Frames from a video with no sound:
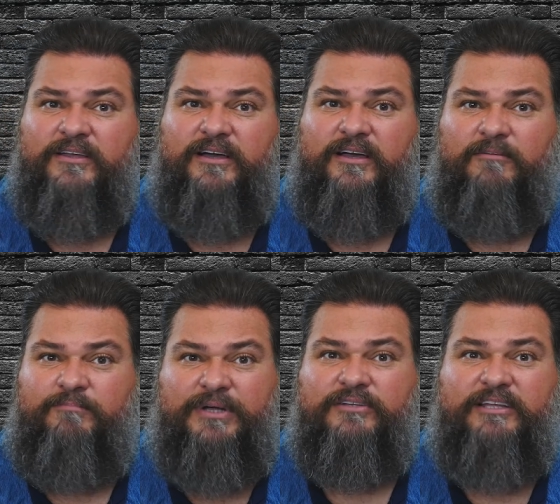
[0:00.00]
uh,
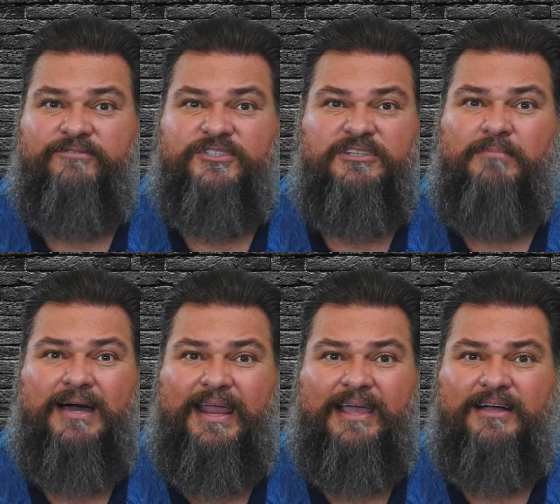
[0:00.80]
building for
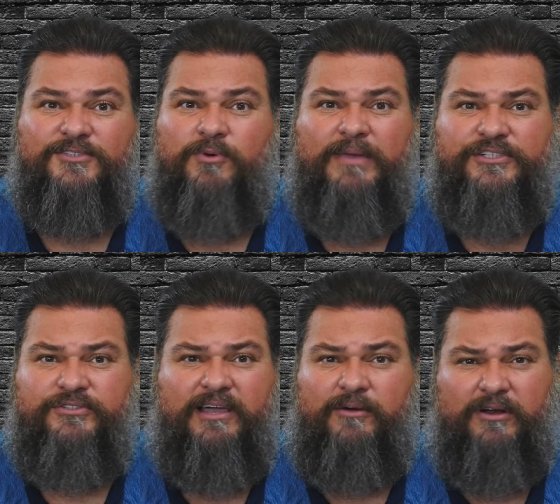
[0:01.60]
somebody else. What makes
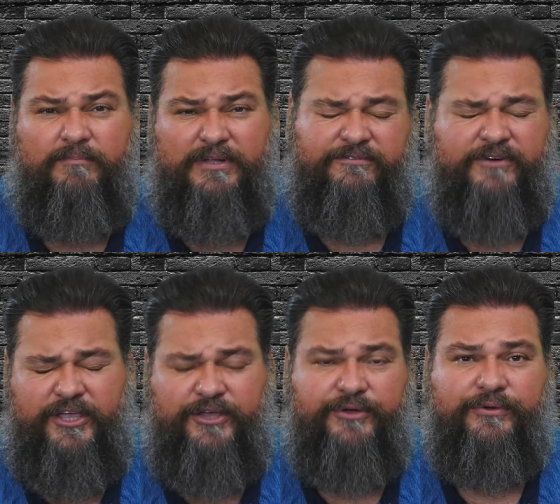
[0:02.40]
you think I want to build for
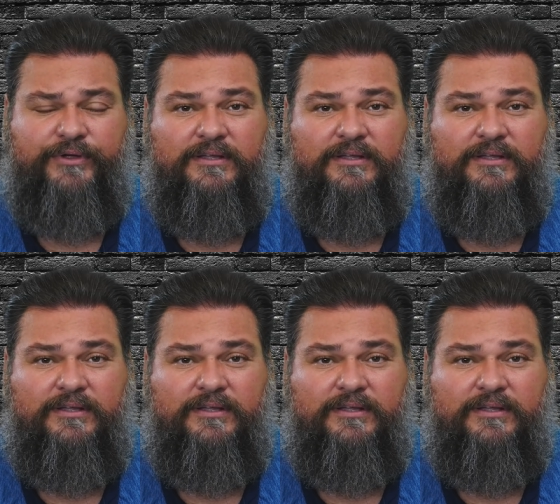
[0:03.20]
you?